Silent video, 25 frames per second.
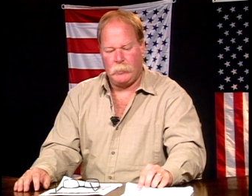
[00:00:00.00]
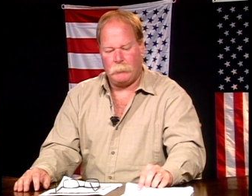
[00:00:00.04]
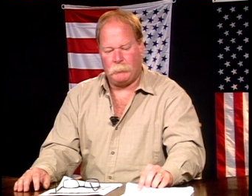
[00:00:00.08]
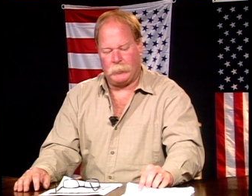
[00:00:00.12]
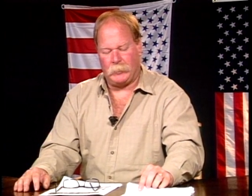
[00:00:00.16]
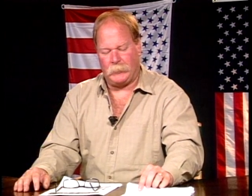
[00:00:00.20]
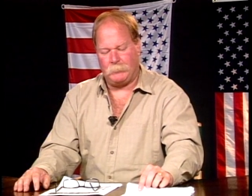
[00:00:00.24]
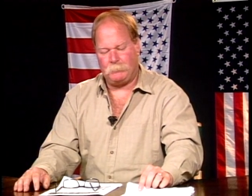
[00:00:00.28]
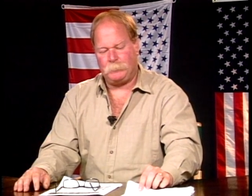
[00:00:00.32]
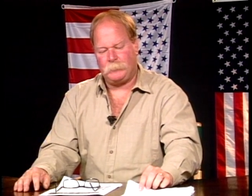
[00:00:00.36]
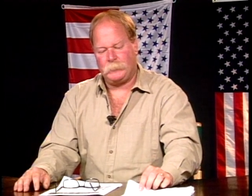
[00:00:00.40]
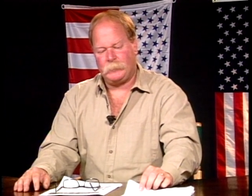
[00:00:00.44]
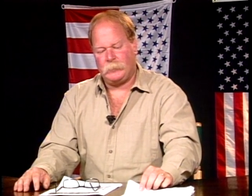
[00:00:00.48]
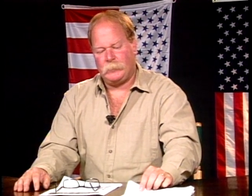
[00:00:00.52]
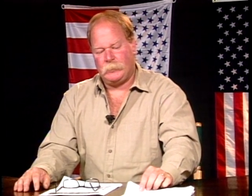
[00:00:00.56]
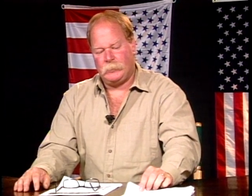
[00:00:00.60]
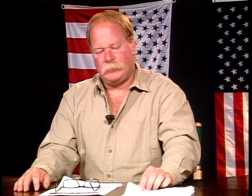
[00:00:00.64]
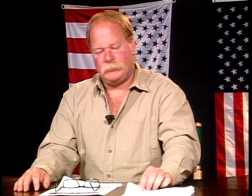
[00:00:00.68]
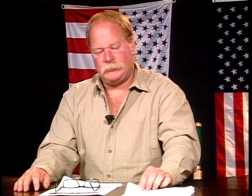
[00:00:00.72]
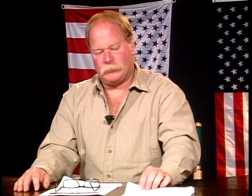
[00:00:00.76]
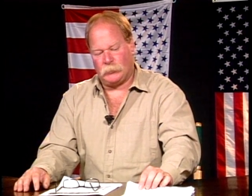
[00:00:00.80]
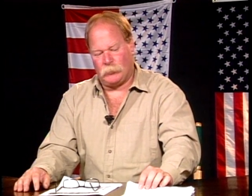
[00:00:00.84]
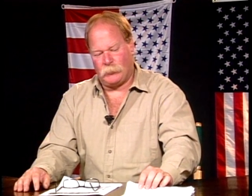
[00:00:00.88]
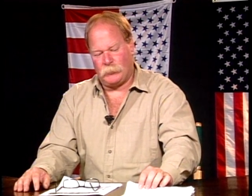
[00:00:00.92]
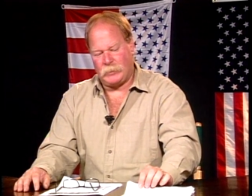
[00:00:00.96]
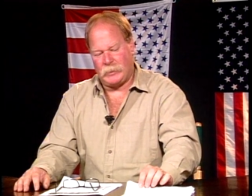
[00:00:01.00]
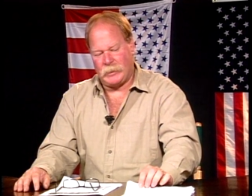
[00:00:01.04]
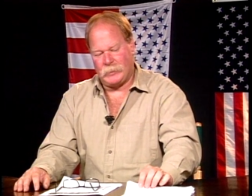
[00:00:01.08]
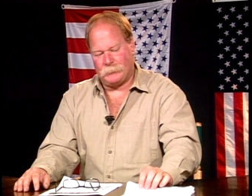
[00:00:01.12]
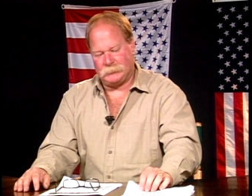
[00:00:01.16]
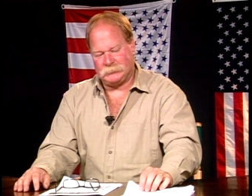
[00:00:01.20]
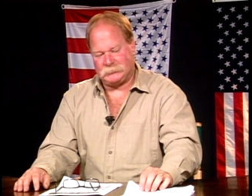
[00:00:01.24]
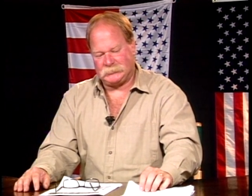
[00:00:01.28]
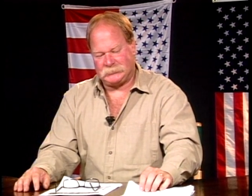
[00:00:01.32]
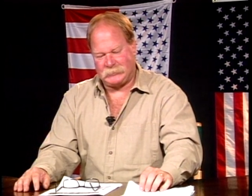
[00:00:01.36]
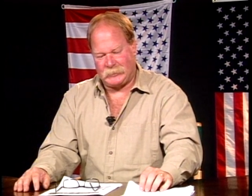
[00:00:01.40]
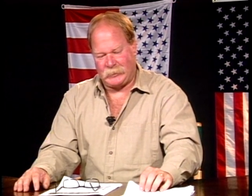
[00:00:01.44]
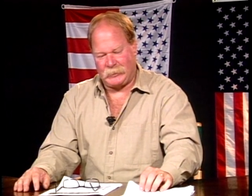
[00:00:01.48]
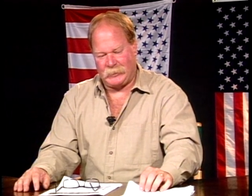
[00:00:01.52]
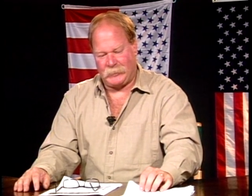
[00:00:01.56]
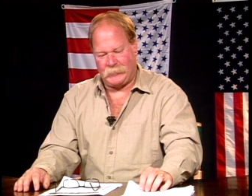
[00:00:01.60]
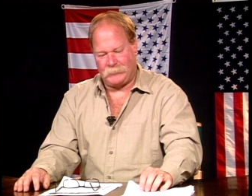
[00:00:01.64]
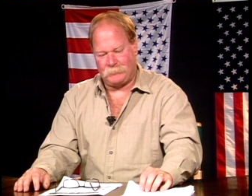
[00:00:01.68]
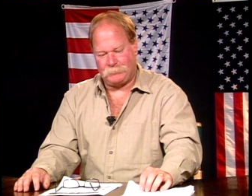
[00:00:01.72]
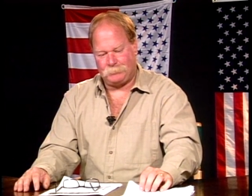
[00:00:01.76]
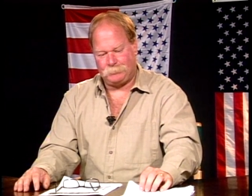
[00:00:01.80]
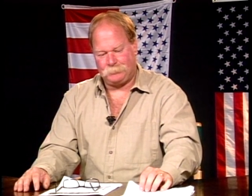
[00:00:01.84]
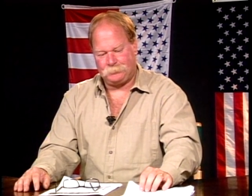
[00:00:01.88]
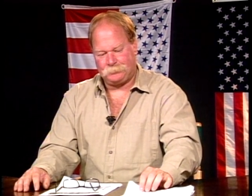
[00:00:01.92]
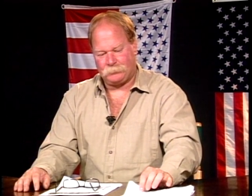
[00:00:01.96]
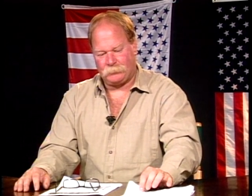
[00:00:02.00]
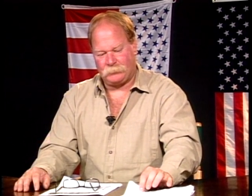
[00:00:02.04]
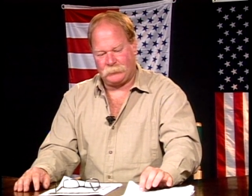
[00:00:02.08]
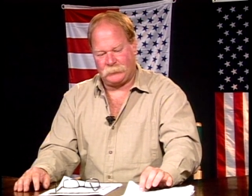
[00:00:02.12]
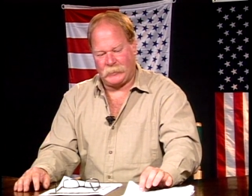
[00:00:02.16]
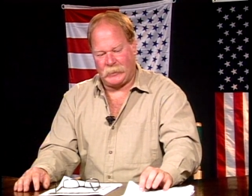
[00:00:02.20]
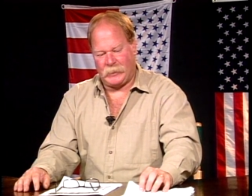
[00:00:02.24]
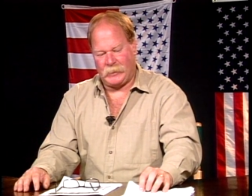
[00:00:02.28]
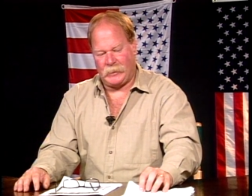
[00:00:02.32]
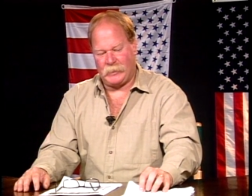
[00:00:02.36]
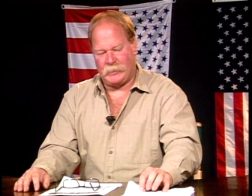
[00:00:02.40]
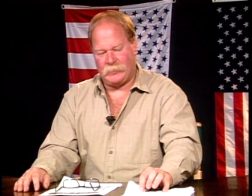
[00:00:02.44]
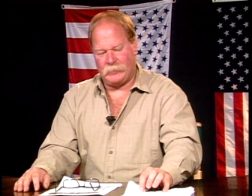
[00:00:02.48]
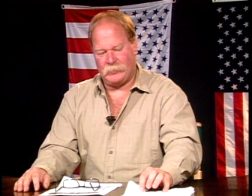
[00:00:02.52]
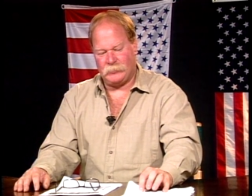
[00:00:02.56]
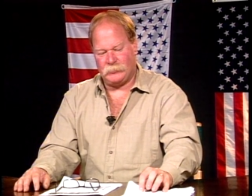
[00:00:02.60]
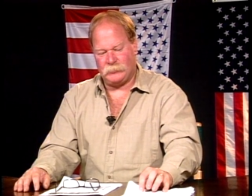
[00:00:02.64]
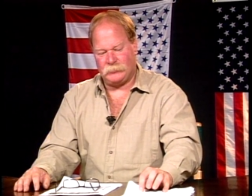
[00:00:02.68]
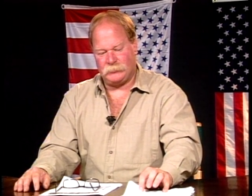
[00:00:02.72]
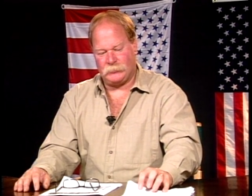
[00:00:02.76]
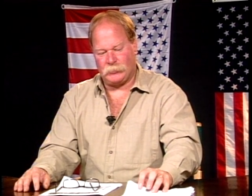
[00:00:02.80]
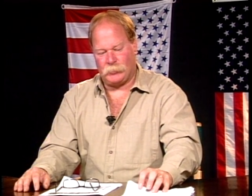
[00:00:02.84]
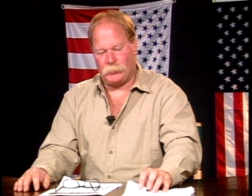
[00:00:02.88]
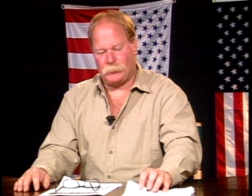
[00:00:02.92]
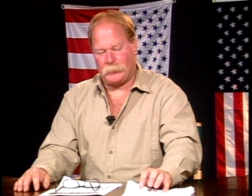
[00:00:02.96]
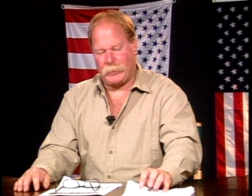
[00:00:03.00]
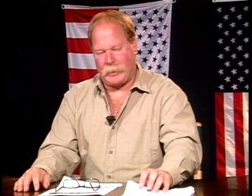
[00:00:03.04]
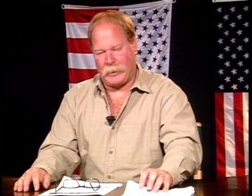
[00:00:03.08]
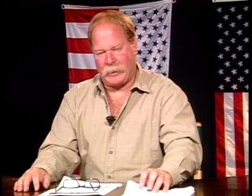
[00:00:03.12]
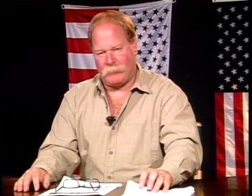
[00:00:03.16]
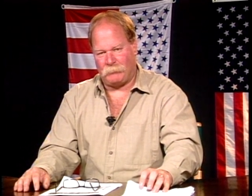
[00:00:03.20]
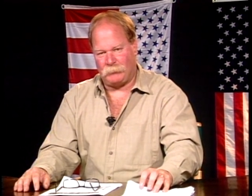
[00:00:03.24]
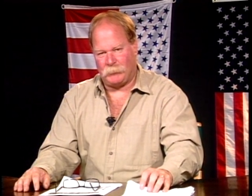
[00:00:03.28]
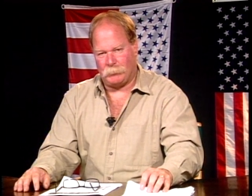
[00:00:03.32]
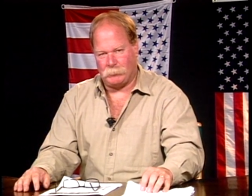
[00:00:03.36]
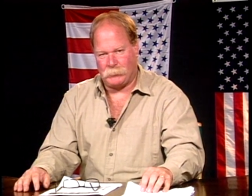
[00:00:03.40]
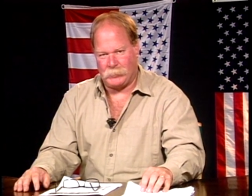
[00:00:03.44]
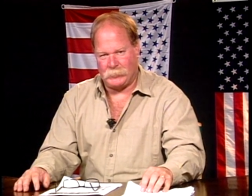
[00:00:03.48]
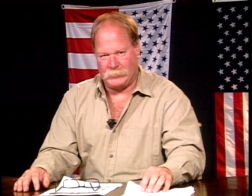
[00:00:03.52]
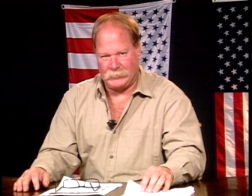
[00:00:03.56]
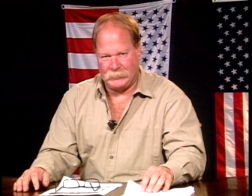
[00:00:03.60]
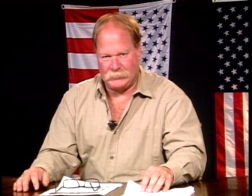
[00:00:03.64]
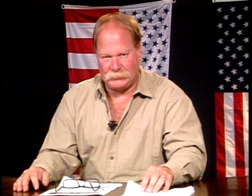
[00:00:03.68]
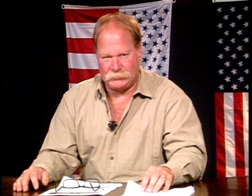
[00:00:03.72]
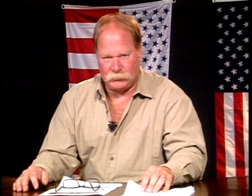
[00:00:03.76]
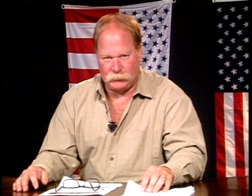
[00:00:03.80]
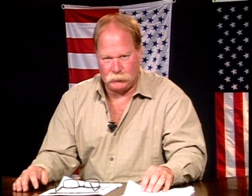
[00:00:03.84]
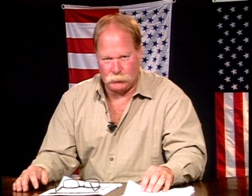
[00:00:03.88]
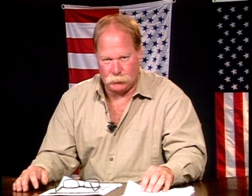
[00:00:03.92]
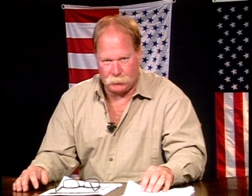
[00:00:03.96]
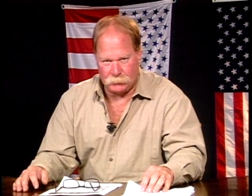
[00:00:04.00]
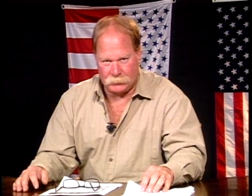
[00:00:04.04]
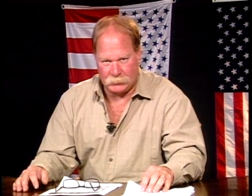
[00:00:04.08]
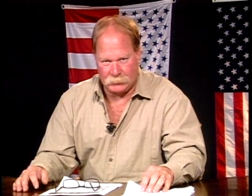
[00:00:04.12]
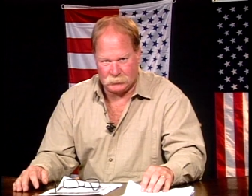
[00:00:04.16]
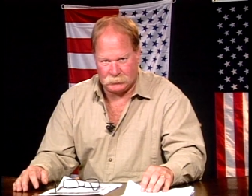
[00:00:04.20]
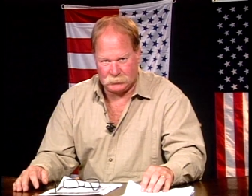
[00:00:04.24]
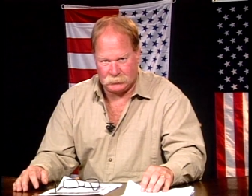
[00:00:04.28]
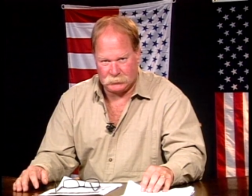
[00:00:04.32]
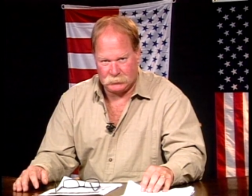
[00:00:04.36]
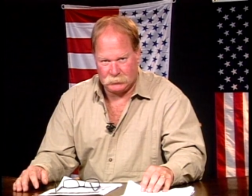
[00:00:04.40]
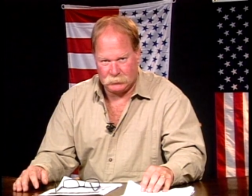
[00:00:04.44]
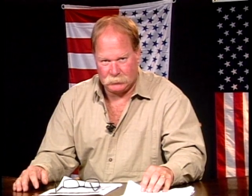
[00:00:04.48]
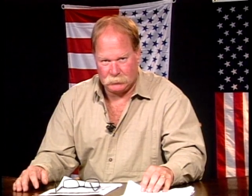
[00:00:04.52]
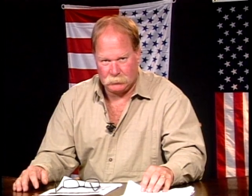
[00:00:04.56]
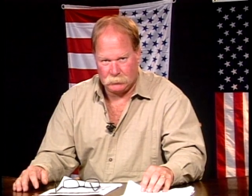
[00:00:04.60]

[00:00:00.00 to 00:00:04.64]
But don't ever say they don't have the money to do this.